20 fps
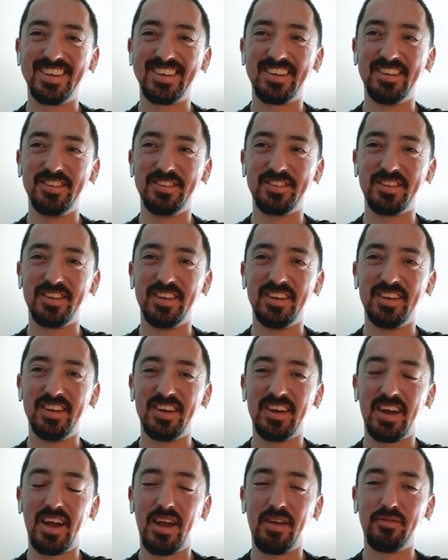Because
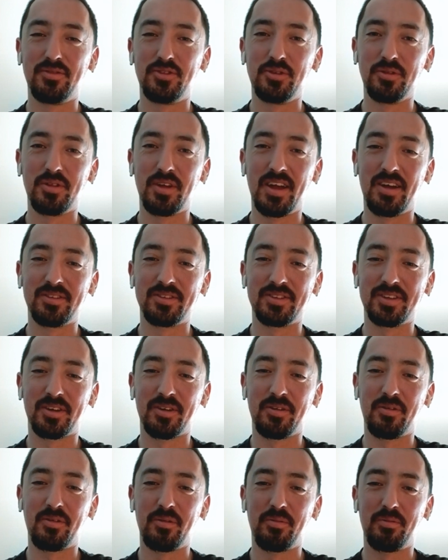I have two layouts. I
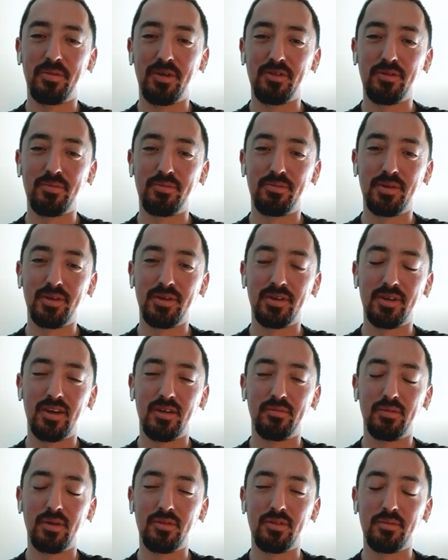go above
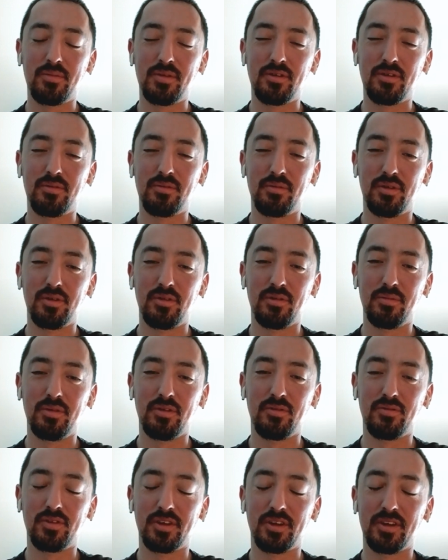the middle, below the
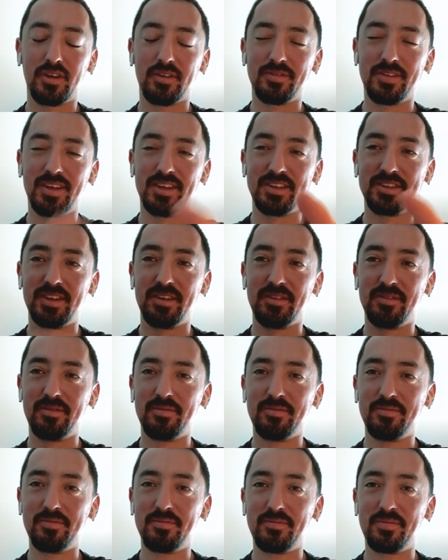middle finger. That's it.
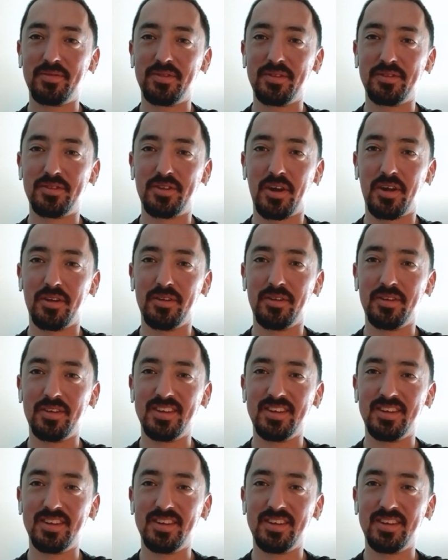Done.